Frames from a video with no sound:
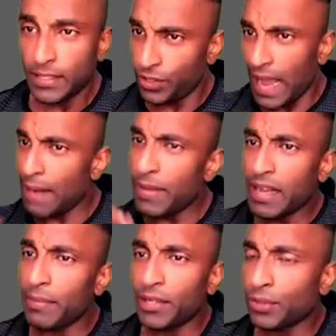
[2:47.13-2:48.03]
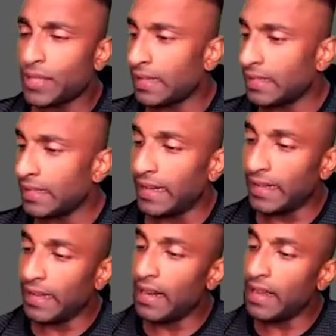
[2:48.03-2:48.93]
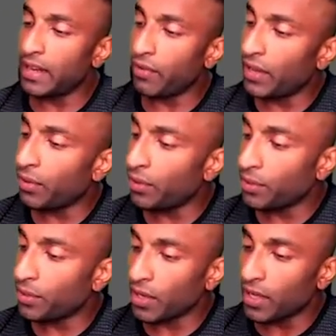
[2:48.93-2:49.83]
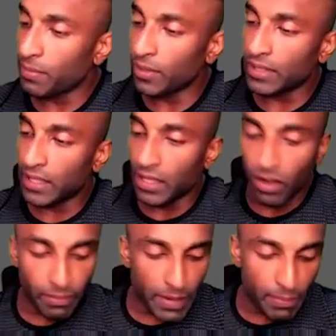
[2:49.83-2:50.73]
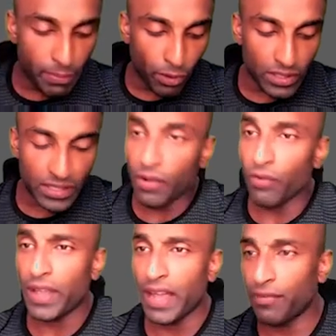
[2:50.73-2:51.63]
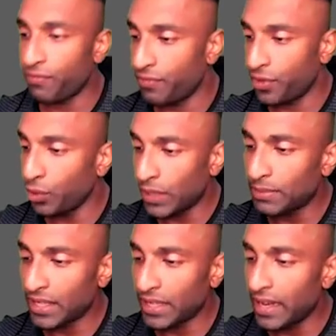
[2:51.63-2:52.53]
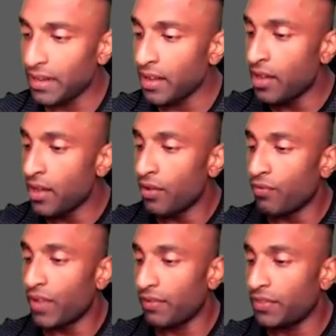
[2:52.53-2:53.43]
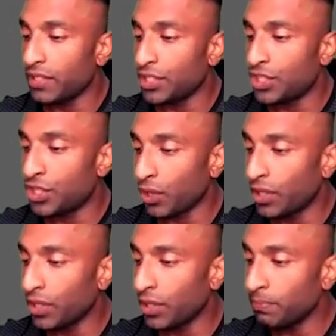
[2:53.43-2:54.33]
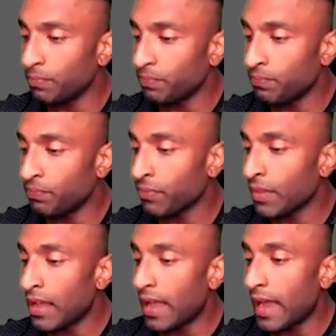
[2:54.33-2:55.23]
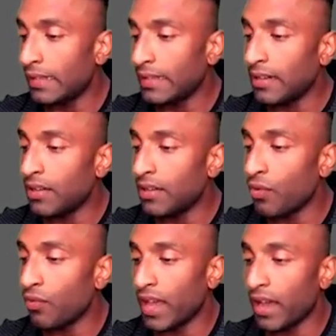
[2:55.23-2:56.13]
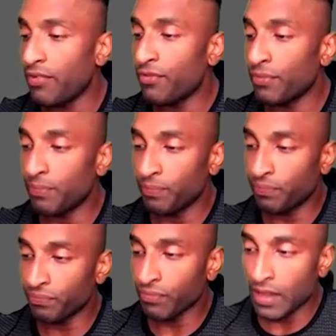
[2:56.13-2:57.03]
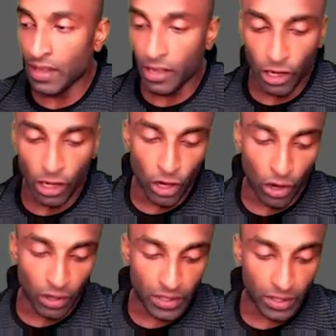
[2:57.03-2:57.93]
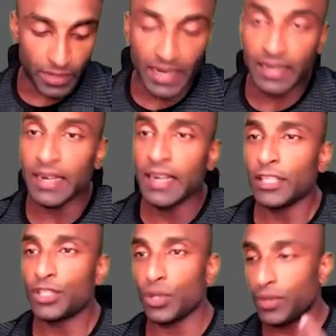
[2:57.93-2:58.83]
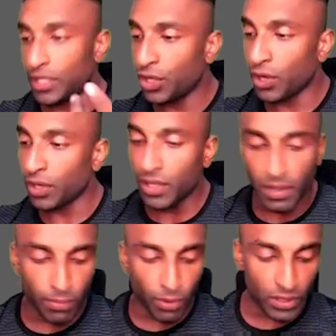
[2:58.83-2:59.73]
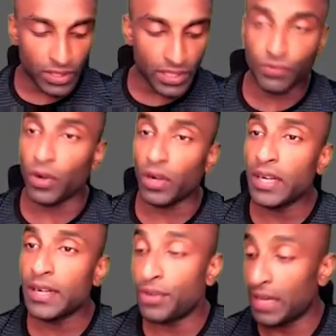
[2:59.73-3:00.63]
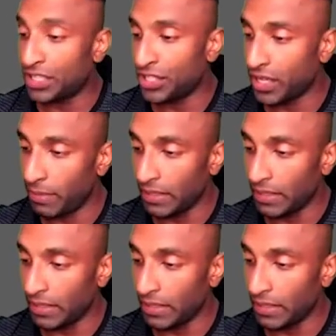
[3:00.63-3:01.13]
so i'll be coming to that in detail now when you talk about the government bonds we have two types again we have the short term and then we have long term right so the short term bonds is what treasury